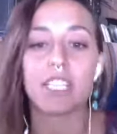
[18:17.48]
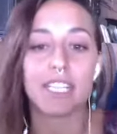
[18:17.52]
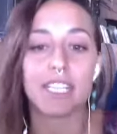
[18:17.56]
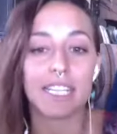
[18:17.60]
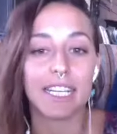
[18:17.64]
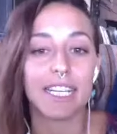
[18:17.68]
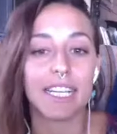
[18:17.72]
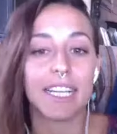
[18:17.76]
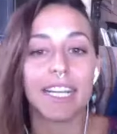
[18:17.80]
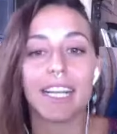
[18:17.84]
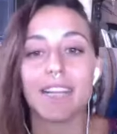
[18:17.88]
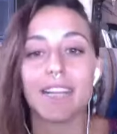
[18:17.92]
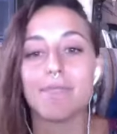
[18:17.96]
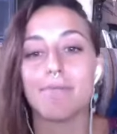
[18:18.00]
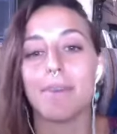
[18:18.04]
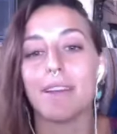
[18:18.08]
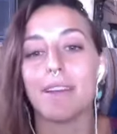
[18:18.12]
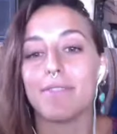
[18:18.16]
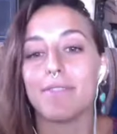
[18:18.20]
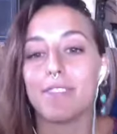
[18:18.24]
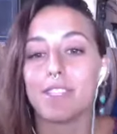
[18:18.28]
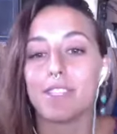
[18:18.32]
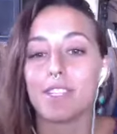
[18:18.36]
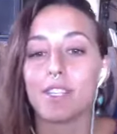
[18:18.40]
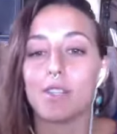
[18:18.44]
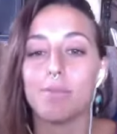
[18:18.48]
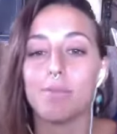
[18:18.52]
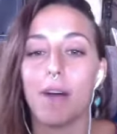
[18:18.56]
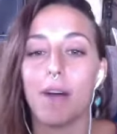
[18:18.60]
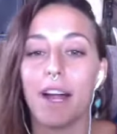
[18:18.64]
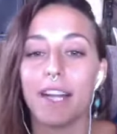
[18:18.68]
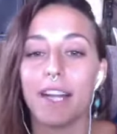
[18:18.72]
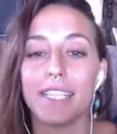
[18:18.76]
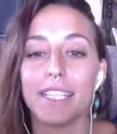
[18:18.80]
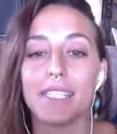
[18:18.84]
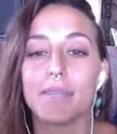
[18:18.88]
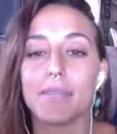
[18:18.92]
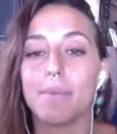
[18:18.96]
need to get in my physical
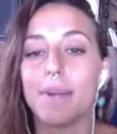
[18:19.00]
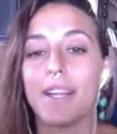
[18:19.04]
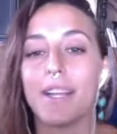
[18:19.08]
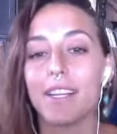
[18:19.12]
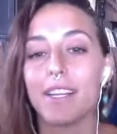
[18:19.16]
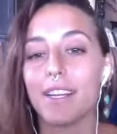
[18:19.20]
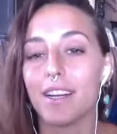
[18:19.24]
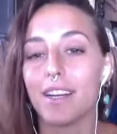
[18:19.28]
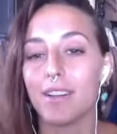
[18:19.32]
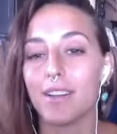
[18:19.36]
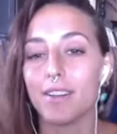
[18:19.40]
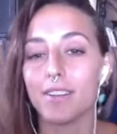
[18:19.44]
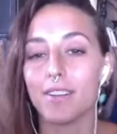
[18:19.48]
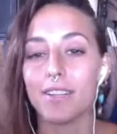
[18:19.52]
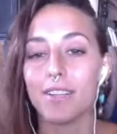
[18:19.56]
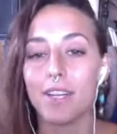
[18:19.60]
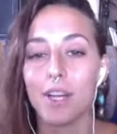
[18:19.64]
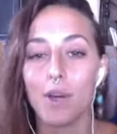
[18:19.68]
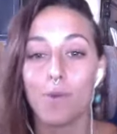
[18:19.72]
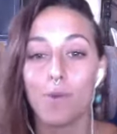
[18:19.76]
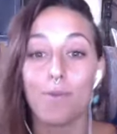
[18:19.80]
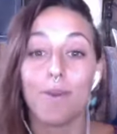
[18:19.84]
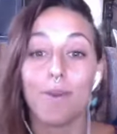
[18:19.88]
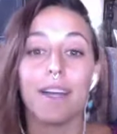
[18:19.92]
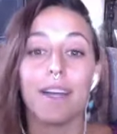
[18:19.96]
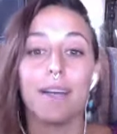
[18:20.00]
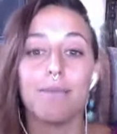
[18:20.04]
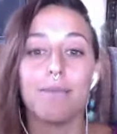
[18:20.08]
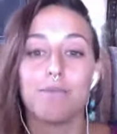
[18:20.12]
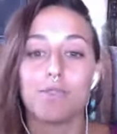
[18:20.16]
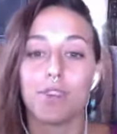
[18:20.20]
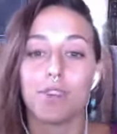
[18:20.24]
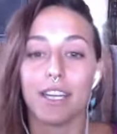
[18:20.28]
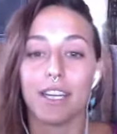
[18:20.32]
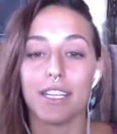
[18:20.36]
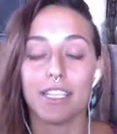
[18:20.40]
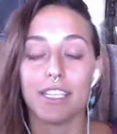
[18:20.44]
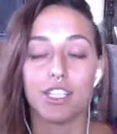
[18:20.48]
body, depending on what I'm
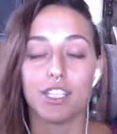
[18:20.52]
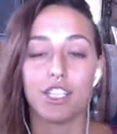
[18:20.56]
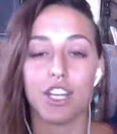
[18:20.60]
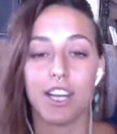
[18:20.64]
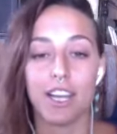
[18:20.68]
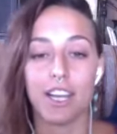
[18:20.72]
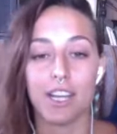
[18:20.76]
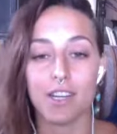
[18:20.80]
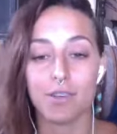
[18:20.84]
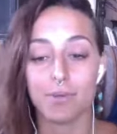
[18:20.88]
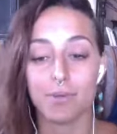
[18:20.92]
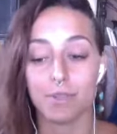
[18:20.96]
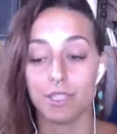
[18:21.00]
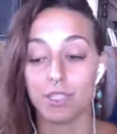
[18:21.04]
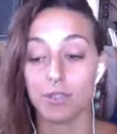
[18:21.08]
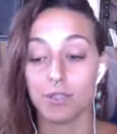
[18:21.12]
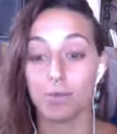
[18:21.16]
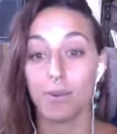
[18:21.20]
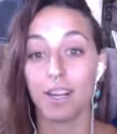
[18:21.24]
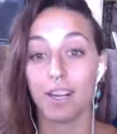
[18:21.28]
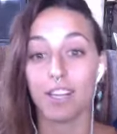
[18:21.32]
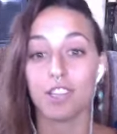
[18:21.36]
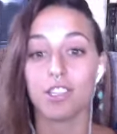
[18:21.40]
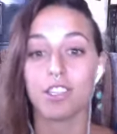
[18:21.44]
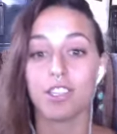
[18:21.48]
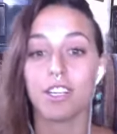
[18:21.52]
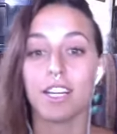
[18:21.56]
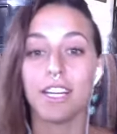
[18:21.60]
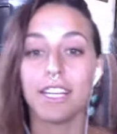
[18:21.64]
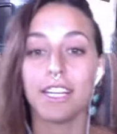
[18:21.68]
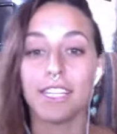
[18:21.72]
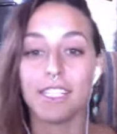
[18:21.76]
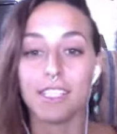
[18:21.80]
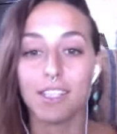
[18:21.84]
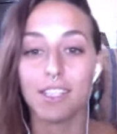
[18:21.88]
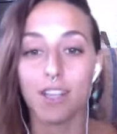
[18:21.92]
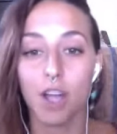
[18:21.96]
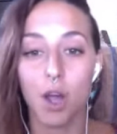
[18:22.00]
trying to change, what direction I
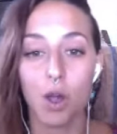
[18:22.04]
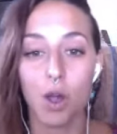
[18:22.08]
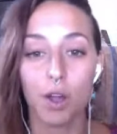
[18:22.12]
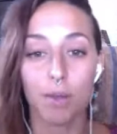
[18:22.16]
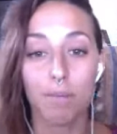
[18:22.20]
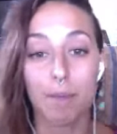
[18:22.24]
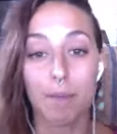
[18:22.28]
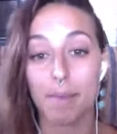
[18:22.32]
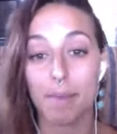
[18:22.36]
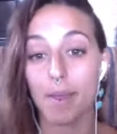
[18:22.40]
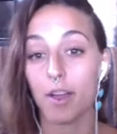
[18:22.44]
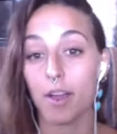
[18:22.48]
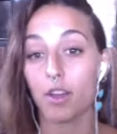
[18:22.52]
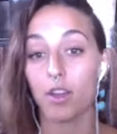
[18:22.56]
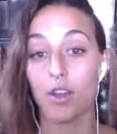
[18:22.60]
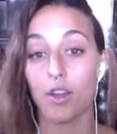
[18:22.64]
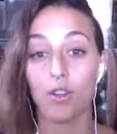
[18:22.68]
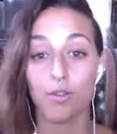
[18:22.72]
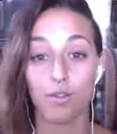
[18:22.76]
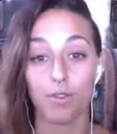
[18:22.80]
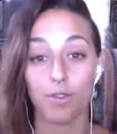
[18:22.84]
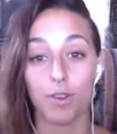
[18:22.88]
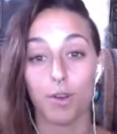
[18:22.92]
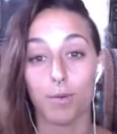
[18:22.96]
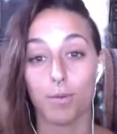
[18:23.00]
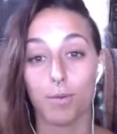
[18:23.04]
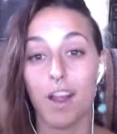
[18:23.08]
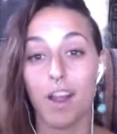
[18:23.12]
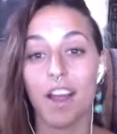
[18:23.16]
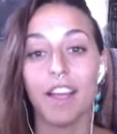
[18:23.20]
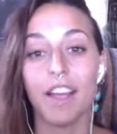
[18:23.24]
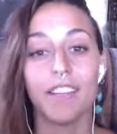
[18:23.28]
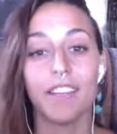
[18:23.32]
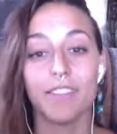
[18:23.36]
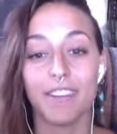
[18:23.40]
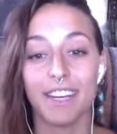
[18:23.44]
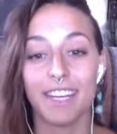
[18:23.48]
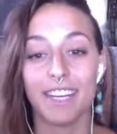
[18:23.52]
need to go in. Maybe I'll go for a
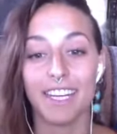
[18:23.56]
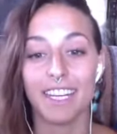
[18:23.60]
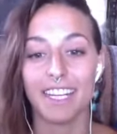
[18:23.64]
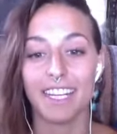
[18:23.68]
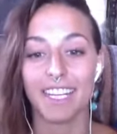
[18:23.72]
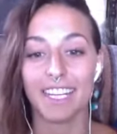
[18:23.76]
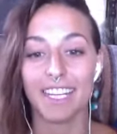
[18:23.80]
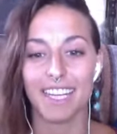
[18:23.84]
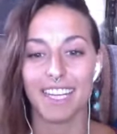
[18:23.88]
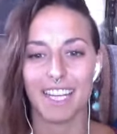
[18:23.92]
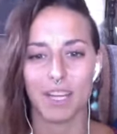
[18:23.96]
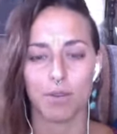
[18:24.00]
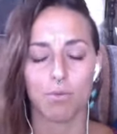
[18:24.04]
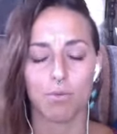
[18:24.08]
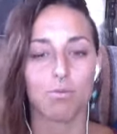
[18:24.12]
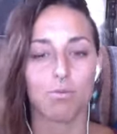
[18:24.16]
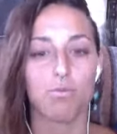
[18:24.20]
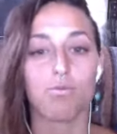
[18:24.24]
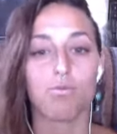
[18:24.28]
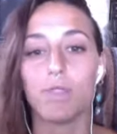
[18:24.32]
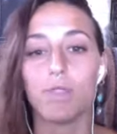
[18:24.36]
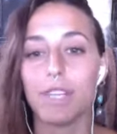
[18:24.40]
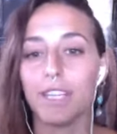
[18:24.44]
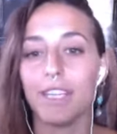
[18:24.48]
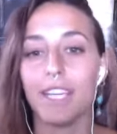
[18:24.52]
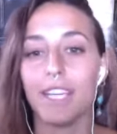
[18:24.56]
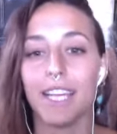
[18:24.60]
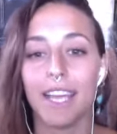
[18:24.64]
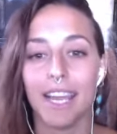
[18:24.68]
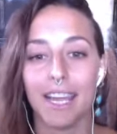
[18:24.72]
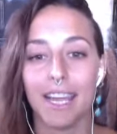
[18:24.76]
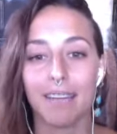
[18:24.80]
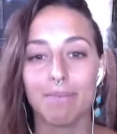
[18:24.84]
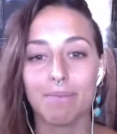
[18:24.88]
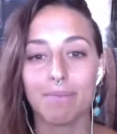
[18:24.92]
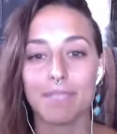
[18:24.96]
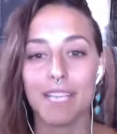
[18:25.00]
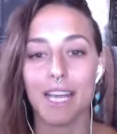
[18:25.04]
run if I need to get like really amped